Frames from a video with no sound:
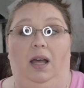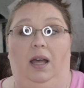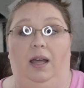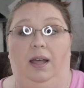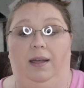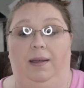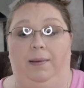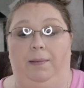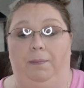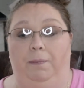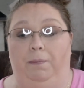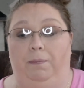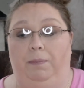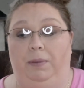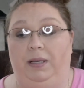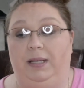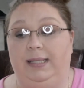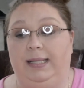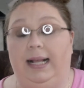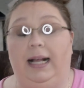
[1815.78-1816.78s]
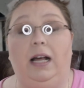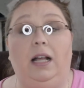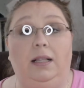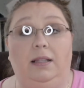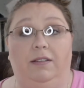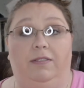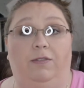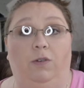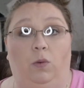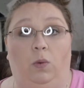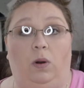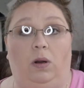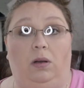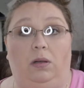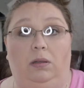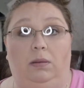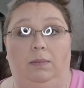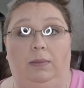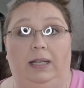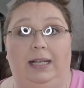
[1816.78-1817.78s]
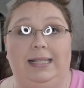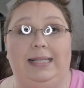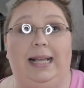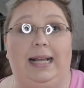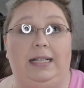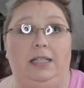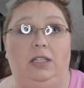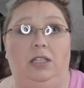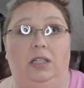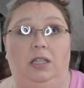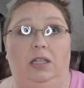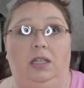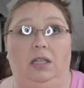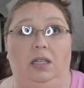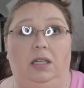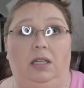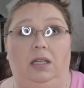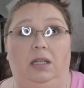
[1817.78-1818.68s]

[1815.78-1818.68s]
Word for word: um, because I got the four because I took